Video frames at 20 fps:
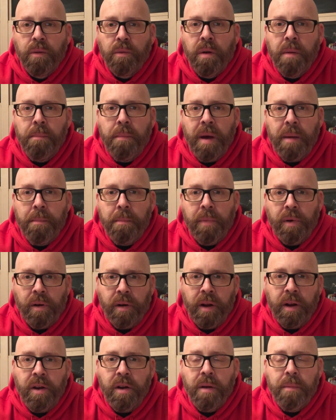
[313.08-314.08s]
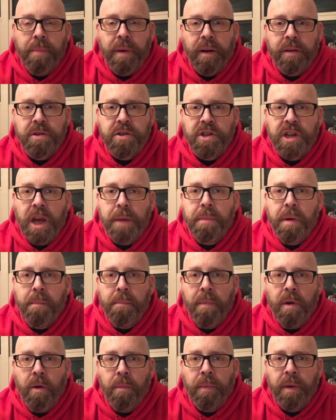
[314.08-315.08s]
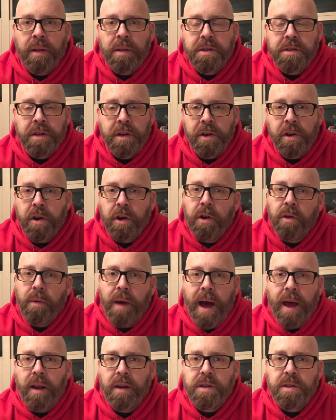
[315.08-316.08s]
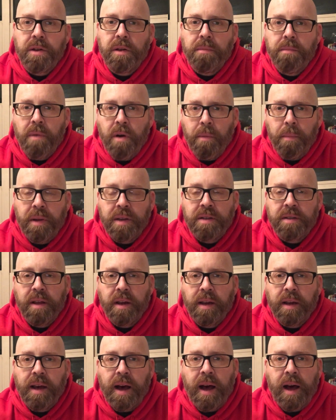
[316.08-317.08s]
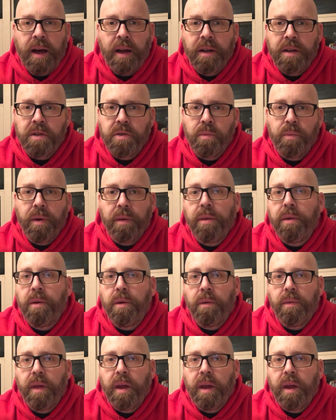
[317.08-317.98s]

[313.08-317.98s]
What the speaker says: remember in your Beersheba moments, in your gratitude moments, that God is with you,